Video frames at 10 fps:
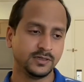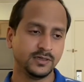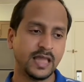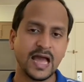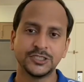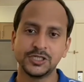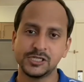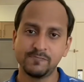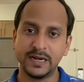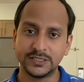
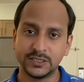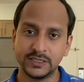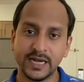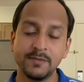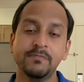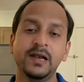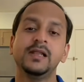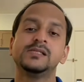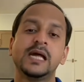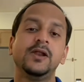gaseous pressure that can build
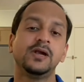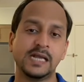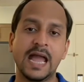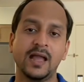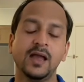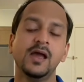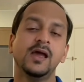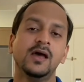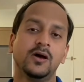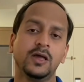inside your tank.
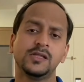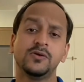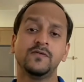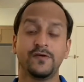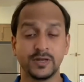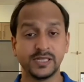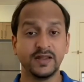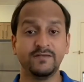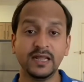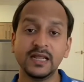Okay, so for
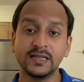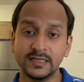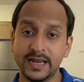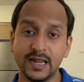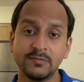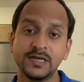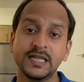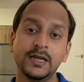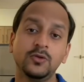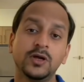safety, they recommend
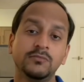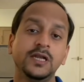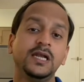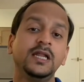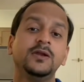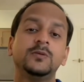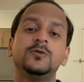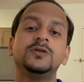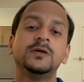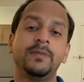that you completely
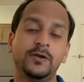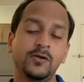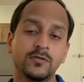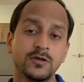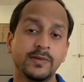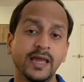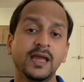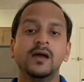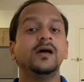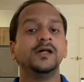remove the petrol from your
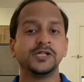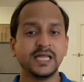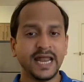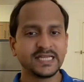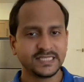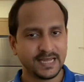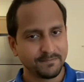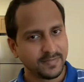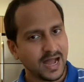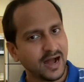bike. So the next
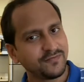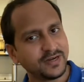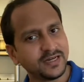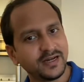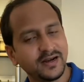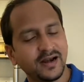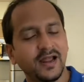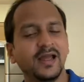step after